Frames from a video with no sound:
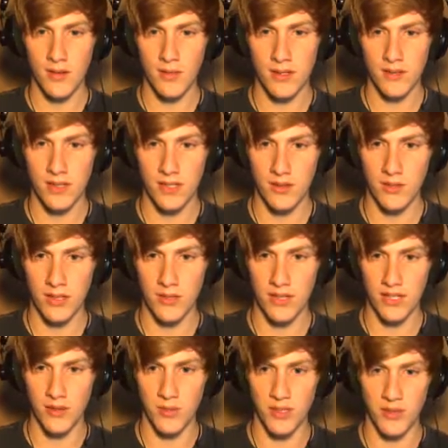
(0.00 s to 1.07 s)
Where do I go? Where do I
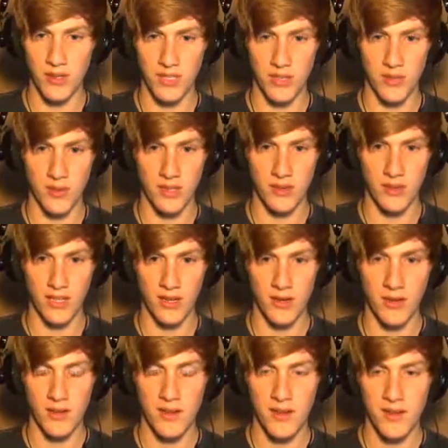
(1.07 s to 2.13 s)
go? Where do I go? Where do I go?